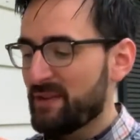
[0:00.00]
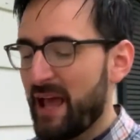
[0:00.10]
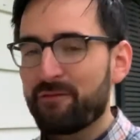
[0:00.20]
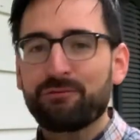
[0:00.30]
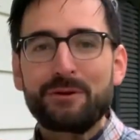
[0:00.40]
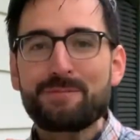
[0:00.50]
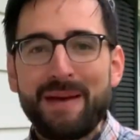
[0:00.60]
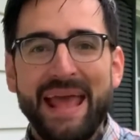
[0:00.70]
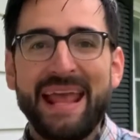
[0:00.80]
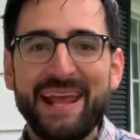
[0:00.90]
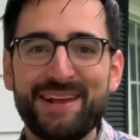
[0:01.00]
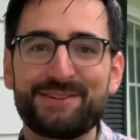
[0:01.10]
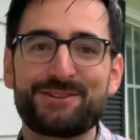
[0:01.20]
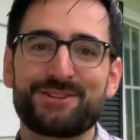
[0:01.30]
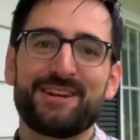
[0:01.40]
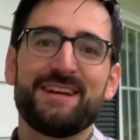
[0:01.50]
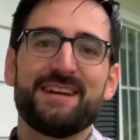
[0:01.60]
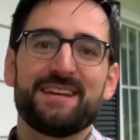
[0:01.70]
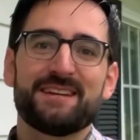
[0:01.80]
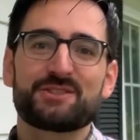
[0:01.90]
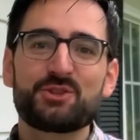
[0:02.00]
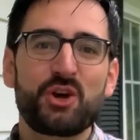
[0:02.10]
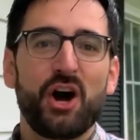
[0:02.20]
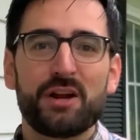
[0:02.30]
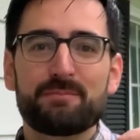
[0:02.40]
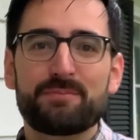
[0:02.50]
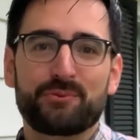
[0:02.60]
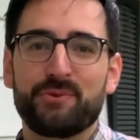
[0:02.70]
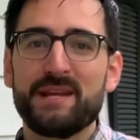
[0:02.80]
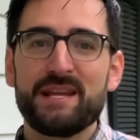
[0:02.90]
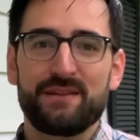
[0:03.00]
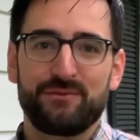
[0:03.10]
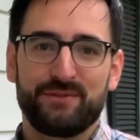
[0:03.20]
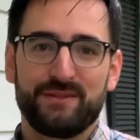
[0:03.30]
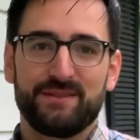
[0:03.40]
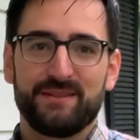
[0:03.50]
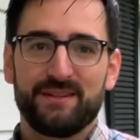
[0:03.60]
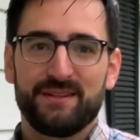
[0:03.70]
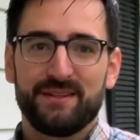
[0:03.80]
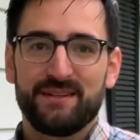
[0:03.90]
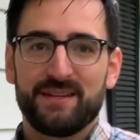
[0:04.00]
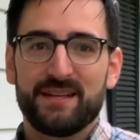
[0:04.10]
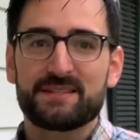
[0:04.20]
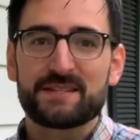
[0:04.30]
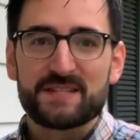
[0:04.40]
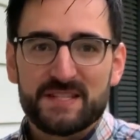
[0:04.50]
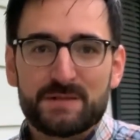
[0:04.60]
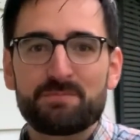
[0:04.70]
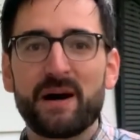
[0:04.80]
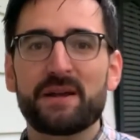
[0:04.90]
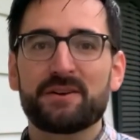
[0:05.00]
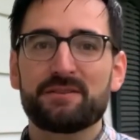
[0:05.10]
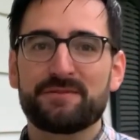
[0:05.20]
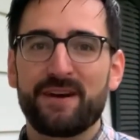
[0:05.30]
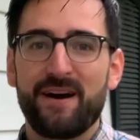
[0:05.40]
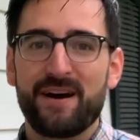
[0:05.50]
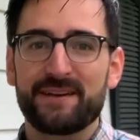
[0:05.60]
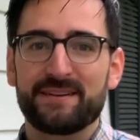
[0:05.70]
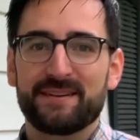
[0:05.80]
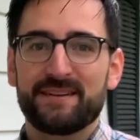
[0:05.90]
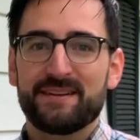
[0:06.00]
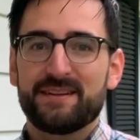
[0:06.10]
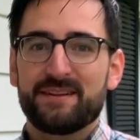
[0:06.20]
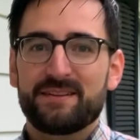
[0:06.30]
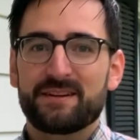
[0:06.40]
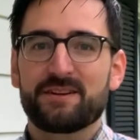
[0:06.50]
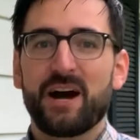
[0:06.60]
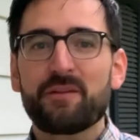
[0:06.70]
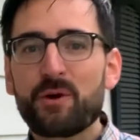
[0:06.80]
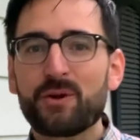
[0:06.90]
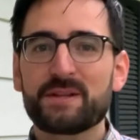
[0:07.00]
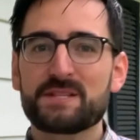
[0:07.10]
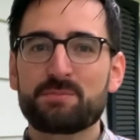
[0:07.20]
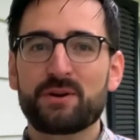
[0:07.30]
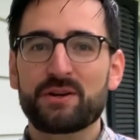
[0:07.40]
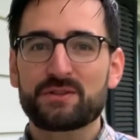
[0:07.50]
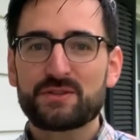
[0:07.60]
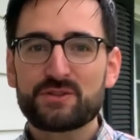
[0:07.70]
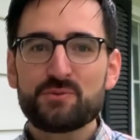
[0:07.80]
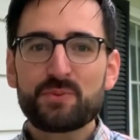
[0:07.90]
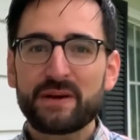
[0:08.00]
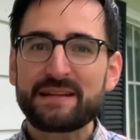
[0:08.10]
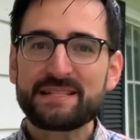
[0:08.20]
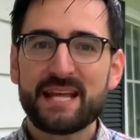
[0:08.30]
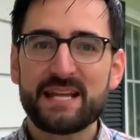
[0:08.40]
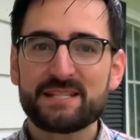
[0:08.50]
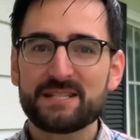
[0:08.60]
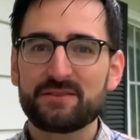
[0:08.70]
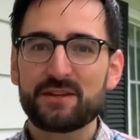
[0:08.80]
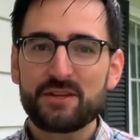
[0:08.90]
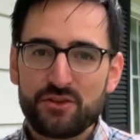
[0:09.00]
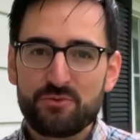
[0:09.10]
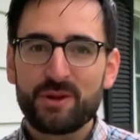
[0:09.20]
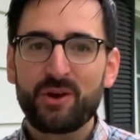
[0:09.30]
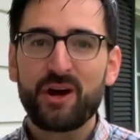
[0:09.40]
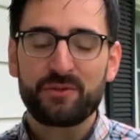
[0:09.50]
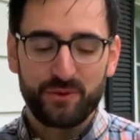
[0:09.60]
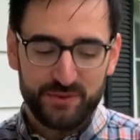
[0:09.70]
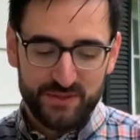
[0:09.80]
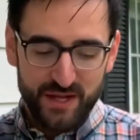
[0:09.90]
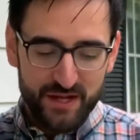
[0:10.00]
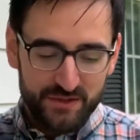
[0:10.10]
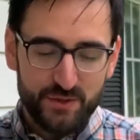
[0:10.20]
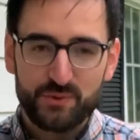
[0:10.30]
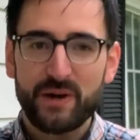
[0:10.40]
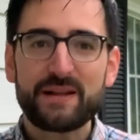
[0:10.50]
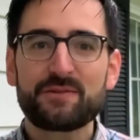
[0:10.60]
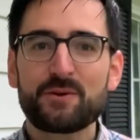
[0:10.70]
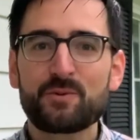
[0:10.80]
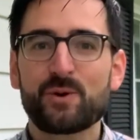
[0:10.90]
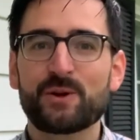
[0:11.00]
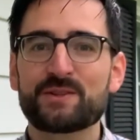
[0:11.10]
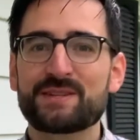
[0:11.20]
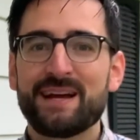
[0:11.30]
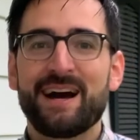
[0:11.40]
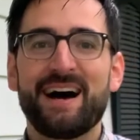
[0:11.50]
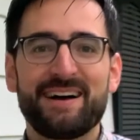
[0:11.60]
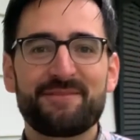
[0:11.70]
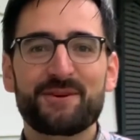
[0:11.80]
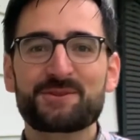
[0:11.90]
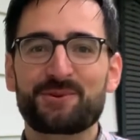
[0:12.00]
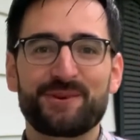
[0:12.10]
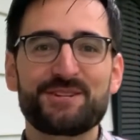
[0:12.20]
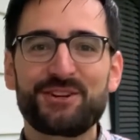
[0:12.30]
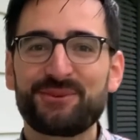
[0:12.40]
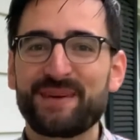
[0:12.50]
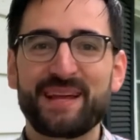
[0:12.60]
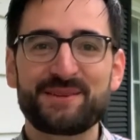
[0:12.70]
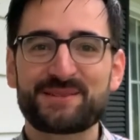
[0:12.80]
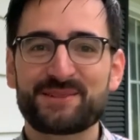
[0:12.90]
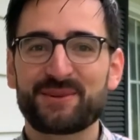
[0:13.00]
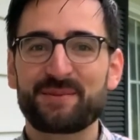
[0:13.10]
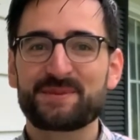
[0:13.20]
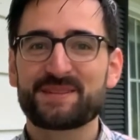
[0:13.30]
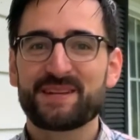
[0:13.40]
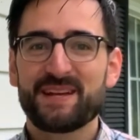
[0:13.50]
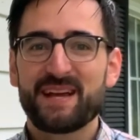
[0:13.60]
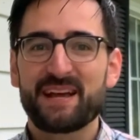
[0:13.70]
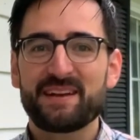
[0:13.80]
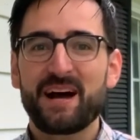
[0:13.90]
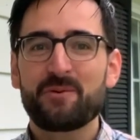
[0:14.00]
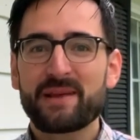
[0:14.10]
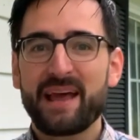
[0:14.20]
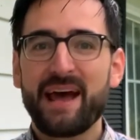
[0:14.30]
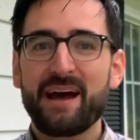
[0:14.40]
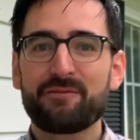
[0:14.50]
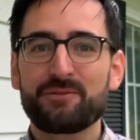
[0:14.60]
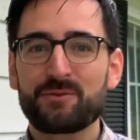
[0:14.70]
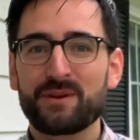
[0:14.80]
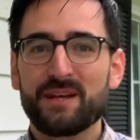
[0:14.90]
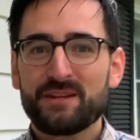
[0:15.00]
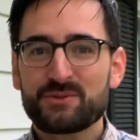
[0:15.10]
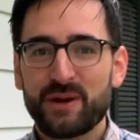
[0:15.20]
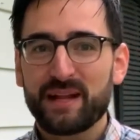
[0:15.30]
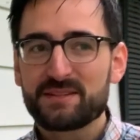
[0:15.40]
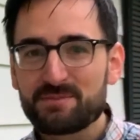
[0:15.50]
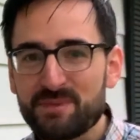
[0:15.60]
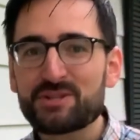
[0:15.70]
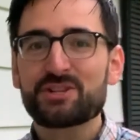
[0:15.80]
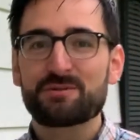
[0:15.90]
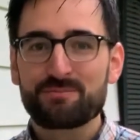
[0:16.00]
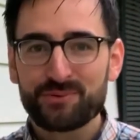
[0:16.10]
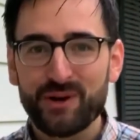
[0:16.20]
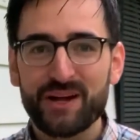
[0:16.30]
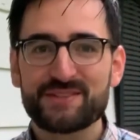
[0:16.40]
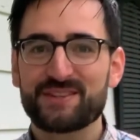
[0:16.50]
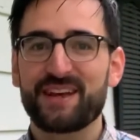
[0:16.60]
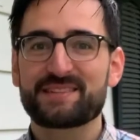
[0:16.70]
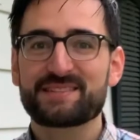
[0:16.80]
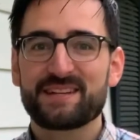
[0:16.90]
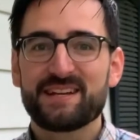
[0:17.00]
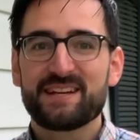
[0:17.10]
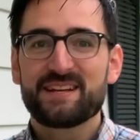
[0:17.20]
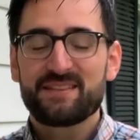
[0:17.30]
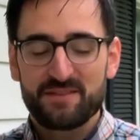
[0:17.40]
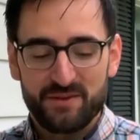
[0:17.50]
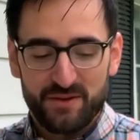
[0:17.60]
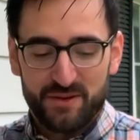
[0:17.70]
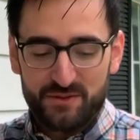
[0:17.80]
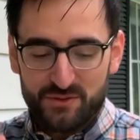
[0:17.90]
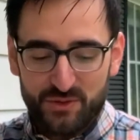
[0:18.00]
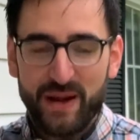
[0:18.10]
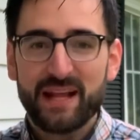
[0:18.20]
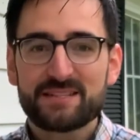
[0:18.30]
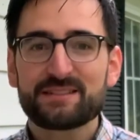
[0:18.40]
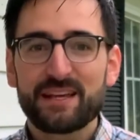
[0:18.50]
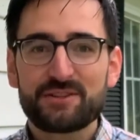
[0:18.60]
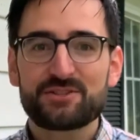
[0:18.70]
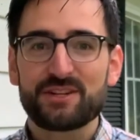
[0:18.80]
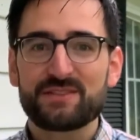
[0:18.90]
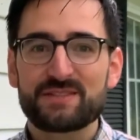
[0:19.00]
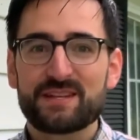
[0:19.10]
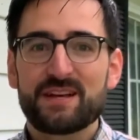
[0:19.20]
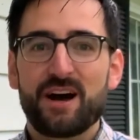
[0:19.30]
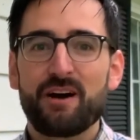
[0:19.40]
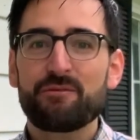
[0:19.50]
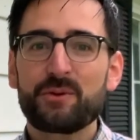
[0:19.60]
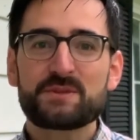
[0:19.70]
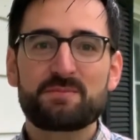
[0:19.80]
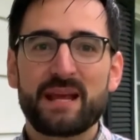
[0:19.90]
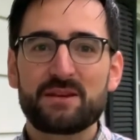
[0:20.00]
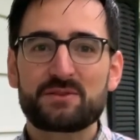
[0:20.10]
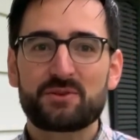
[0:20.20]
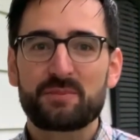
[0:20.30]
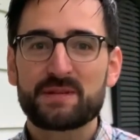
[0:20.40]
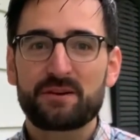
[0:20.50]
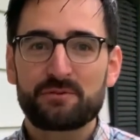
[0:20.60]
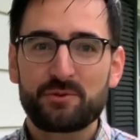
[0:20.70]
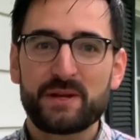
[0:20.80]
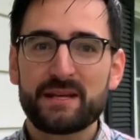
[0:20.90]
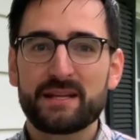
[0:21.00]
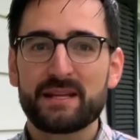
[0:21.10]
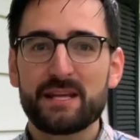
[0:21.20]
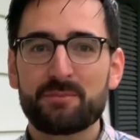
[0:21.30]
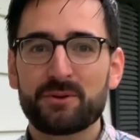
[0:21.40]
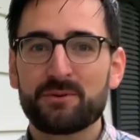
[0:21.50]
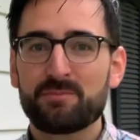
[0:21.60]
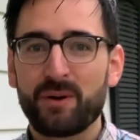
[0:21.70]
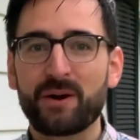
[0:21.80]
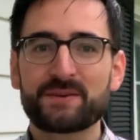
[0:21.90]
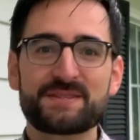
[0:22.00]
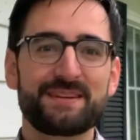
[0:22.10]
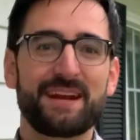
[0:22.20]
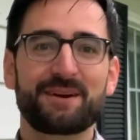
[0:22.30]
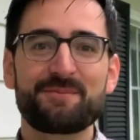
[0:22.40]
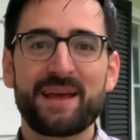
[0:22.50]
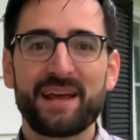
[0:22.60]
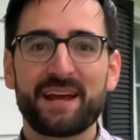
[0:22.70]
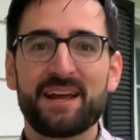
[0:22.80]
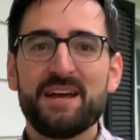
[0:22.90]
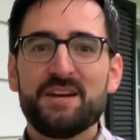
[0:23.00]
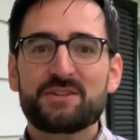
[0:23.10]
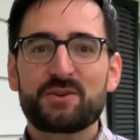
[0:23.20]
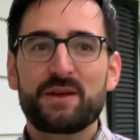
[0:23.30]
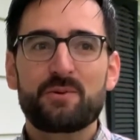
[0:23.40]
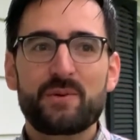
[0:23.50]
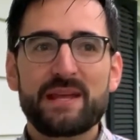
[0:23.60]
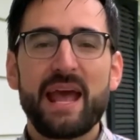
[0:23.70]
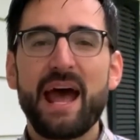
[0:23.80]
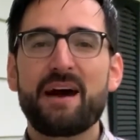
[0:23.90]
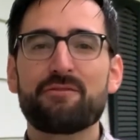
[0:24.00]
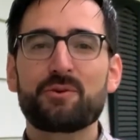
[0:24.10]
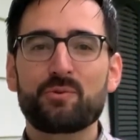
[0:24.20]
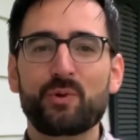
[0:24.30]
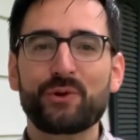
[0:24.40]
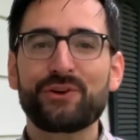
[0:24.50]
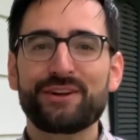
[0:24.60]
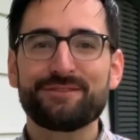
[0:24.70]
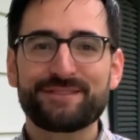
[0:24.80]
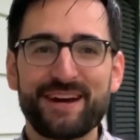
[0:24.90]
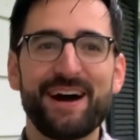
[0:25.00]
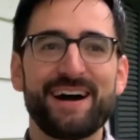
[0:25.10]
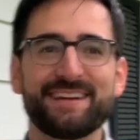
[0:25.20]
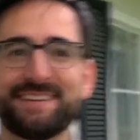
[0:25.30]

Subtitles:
every page is God-breathed, is inspired of God. God the Holy Spirit superintended the human authors to write the words on those original manuscripts. And now we have, through the transmission process, translations of those manuscripts out of Greek and Hebrew, parts in Aramaic, so that we have the word of God.